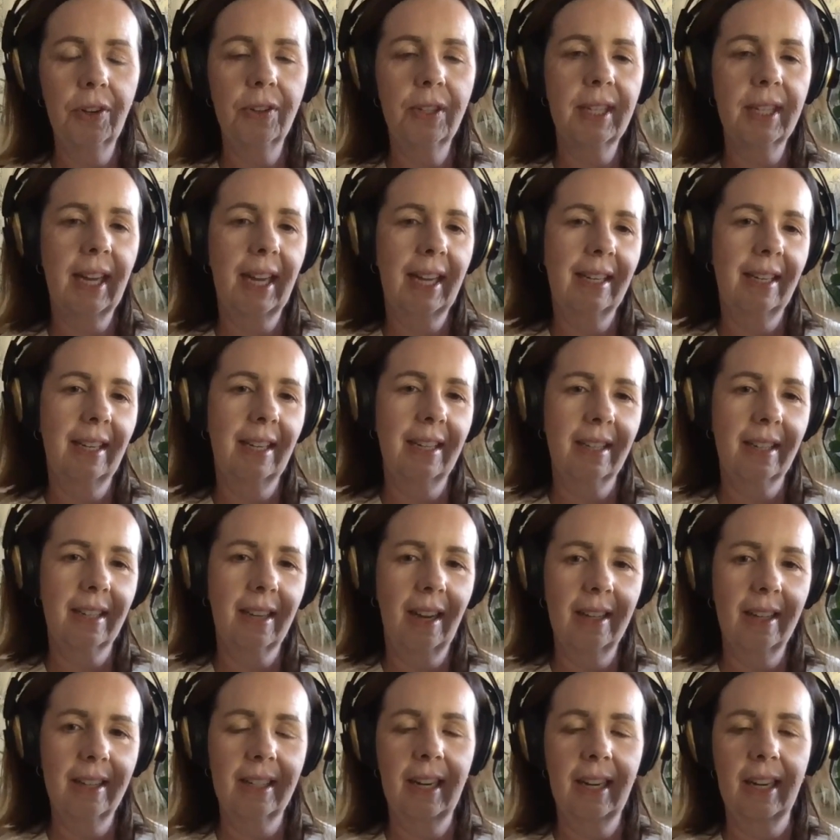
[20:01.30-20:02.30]
that does
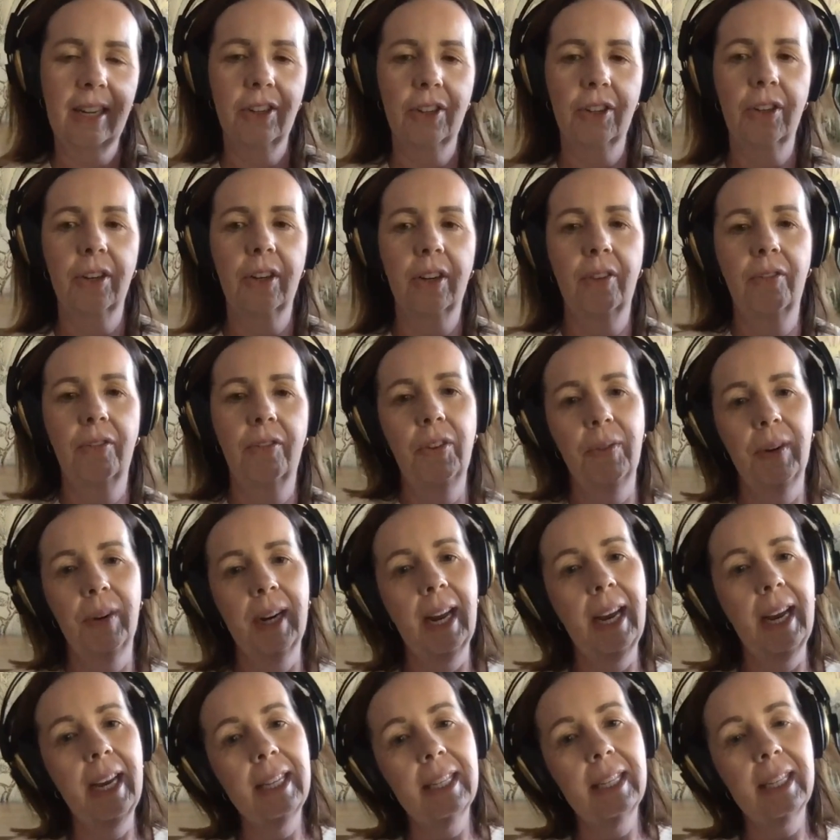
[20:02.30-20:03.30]
cost extra. Or if you want
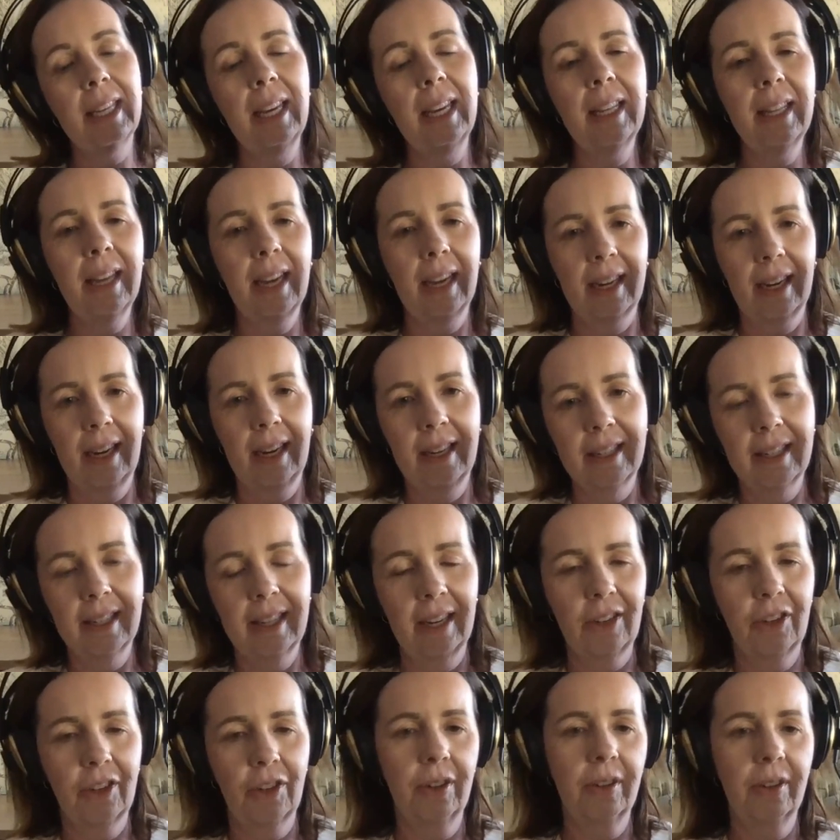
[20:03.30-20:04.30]
to ice skate, that costs
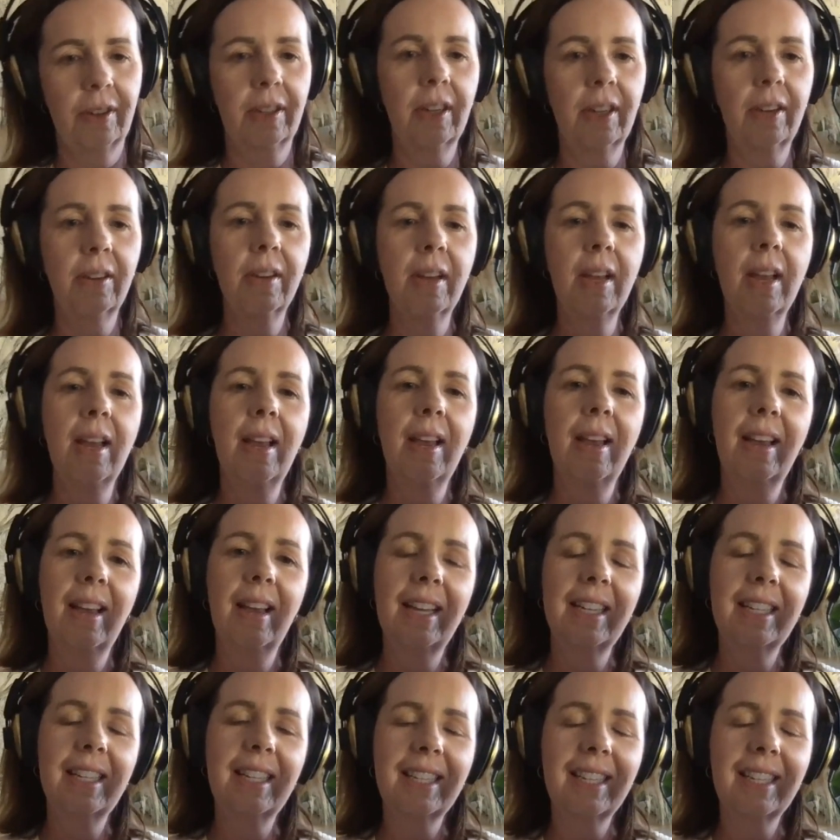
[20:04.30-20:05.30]
extra. So
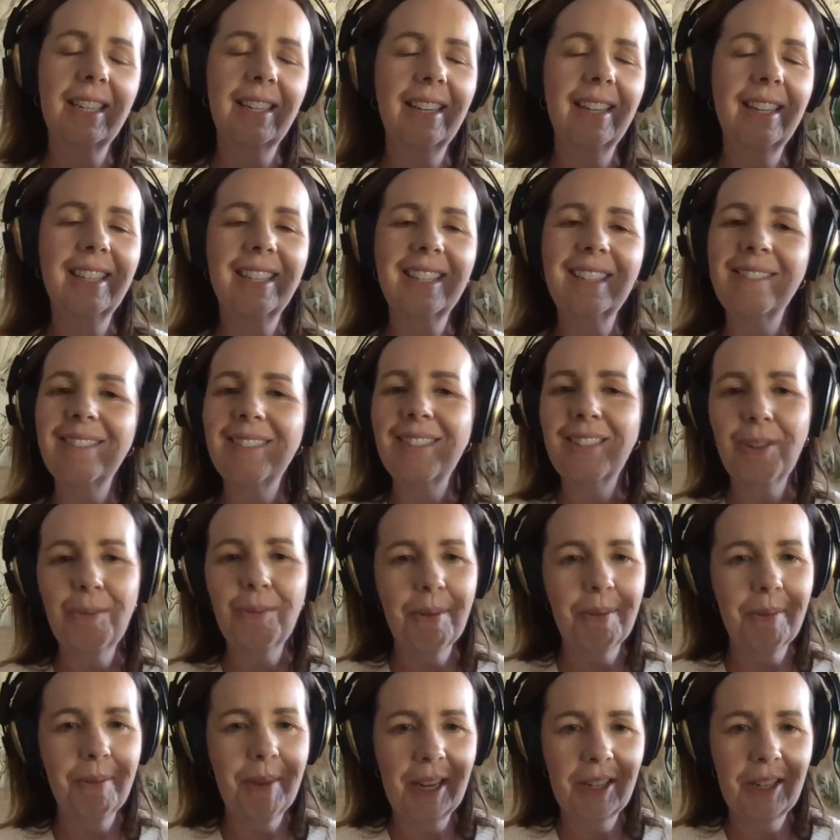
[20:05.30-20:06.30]
it's
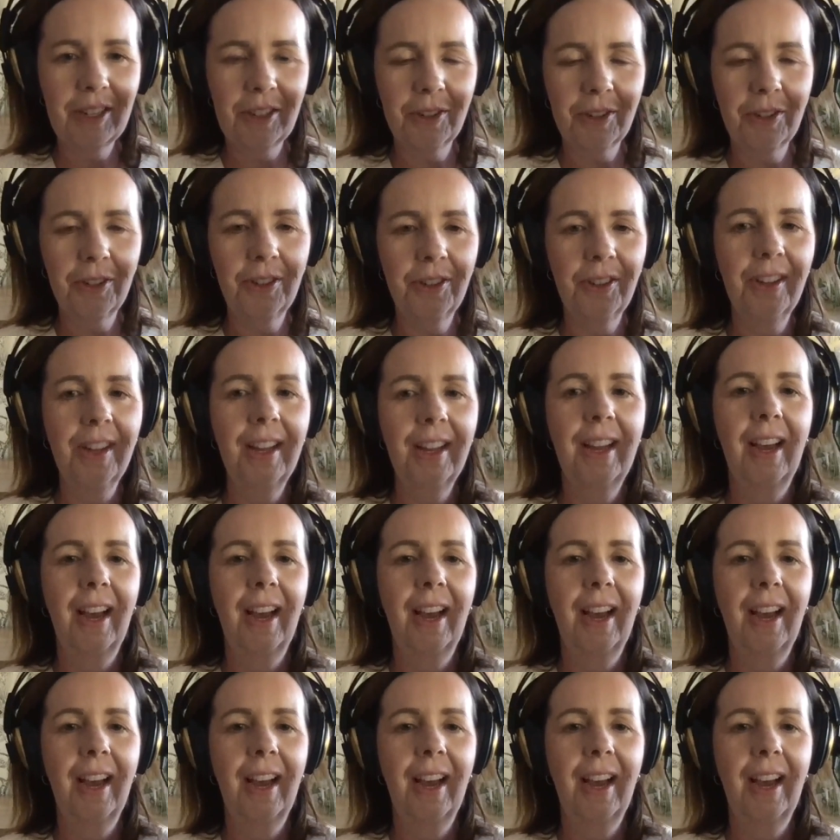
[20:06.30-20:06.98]
super magical.